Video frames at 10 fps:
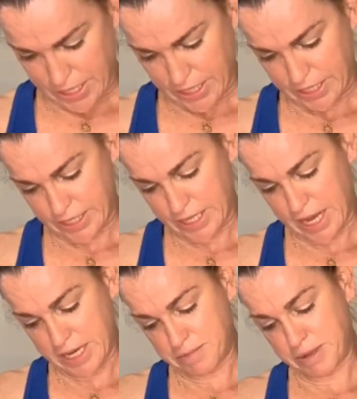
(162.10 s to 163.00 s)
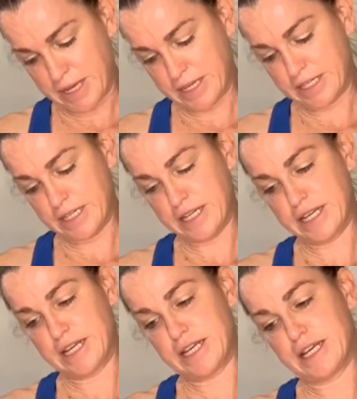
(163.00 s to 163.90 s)
side bend,
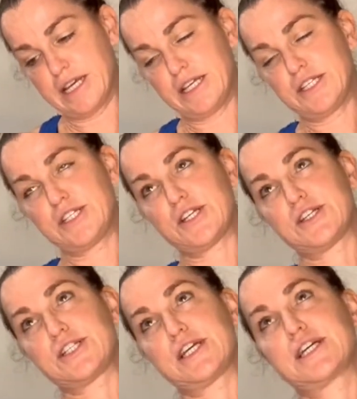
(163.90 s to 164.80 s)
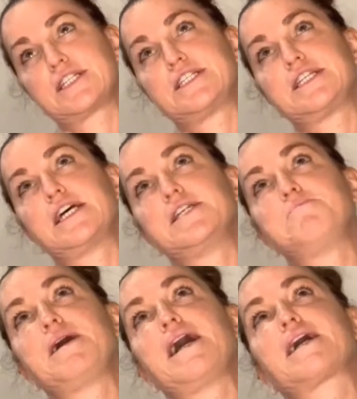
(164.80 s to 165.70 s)
start to extend
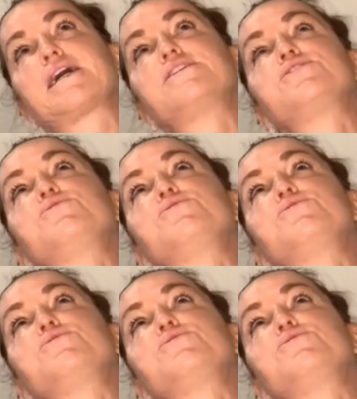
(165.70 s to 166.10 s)
back as you